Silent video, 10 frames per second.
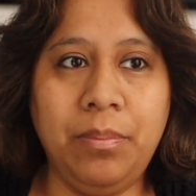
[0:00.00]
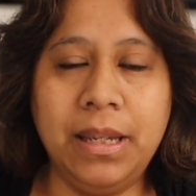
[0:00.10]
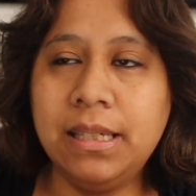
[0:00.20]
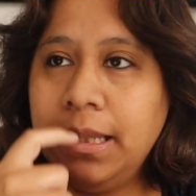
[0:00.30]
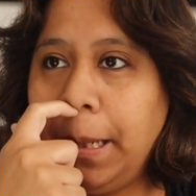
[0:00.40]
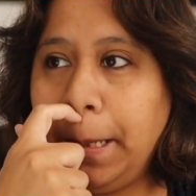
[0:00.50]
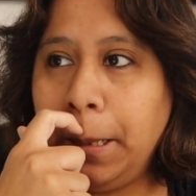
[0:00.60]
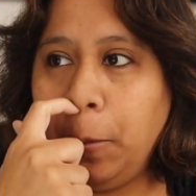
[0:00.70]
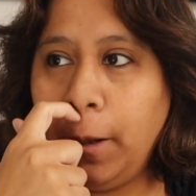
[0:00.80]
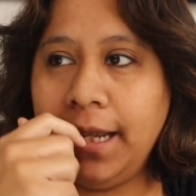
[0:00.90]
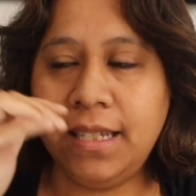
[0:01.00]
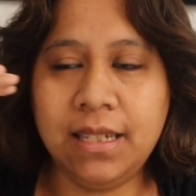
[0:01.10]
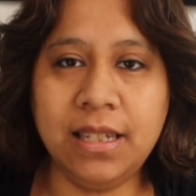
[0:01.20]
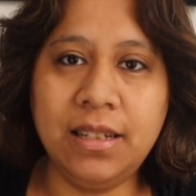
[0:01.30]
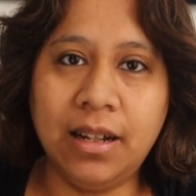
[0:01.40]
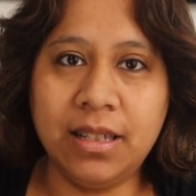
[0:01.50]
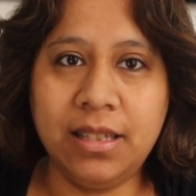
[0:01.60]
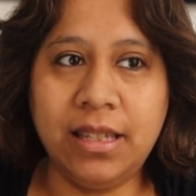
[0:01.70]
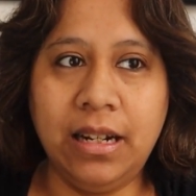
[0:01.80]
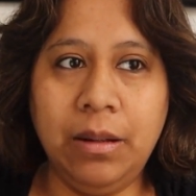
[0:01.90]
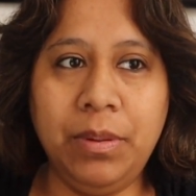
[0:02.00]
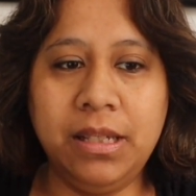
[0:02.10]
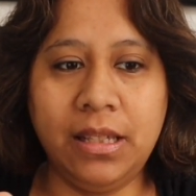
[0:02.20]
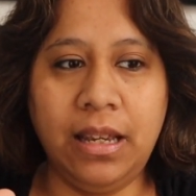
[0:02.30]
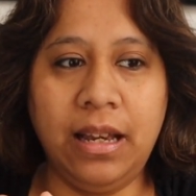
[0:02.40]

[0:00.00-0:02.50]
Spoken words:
Basically, the way TC Docs is set up is